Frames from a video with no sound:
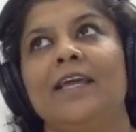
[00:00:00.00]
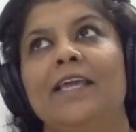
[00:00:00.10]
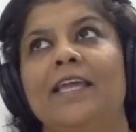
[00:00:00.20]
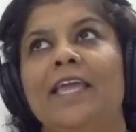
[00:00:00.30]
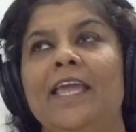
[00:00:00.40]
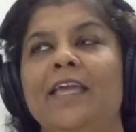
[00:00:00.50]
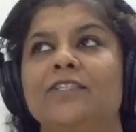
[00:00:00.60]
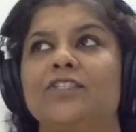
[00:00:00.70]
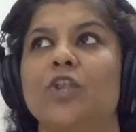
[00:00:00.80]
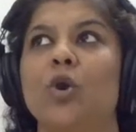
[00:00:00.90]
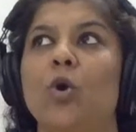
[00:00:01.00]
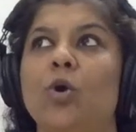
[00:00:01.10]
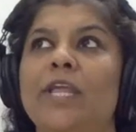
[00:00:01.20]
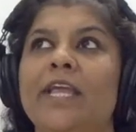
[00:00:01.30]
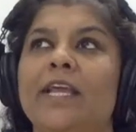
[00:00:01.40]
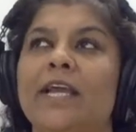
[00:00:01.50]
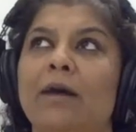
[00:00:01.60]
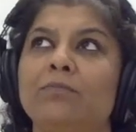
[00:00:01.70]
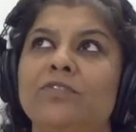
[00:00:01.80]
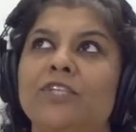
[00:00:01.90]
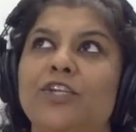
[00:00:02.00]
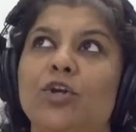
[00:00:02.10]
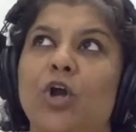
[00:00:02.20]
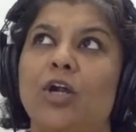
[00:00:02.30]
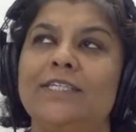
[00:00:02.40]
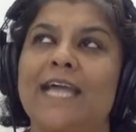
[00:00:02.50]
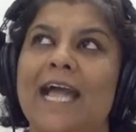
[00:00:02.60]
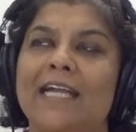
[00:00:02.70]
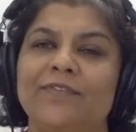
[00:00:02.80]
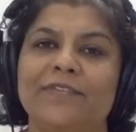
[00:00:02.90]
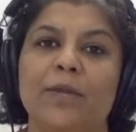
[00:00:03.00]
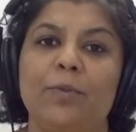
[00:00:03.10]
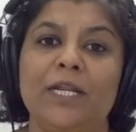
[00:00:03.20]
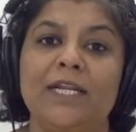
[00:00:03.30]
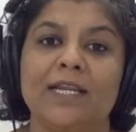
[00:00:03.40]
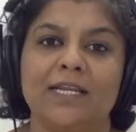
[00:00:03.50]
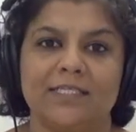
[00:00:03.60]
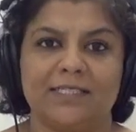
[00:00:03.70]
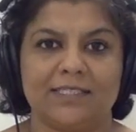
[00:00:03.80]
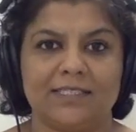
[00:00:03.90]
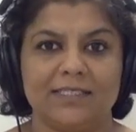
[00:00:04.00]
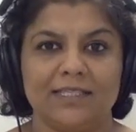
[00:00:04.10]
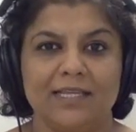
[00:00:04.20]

he slowly comes into contact with the wilderness.